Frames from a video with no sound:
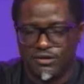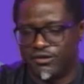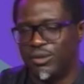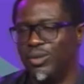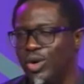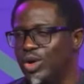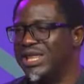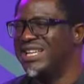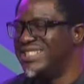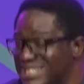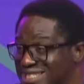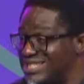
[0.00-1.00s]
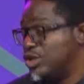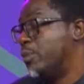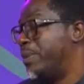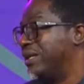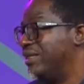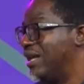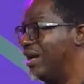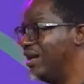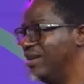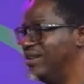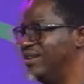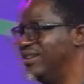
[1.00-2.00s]
from God that this is your partner.
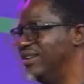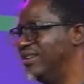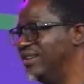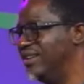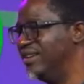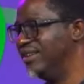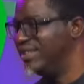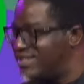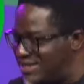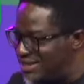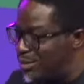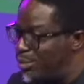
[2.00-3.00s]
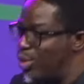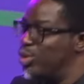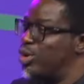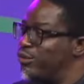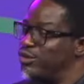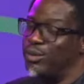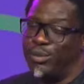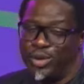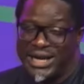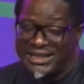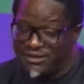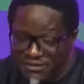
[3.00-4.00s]
This is the bone of your
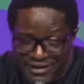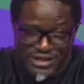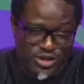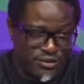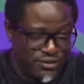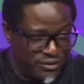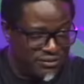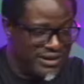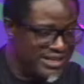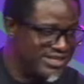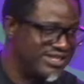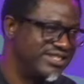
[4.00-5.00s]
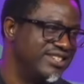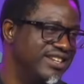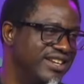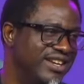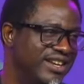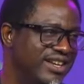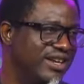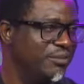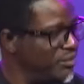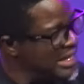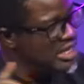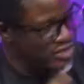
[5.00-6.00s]
bone and the flesh of your flesh.
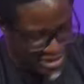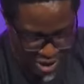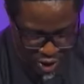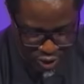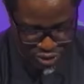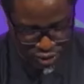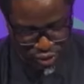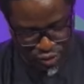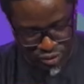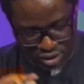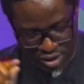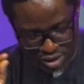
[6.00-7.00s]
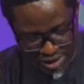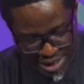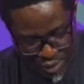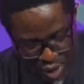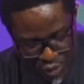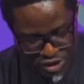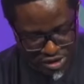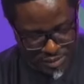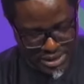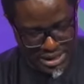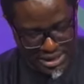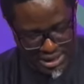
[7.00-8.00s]
There will always
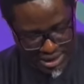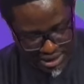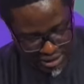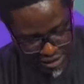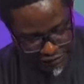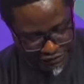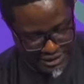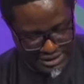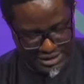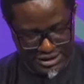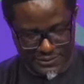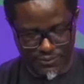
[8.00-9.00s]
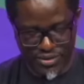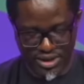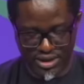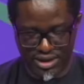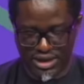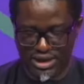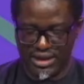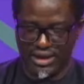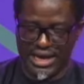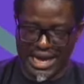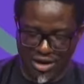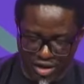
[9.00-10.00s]
be differences.
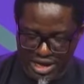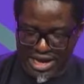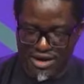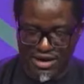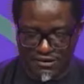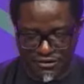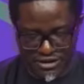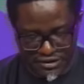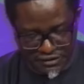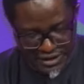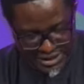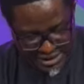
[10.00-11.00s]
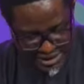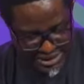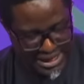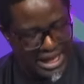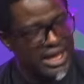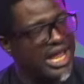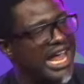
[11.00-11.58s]
Another area for difference is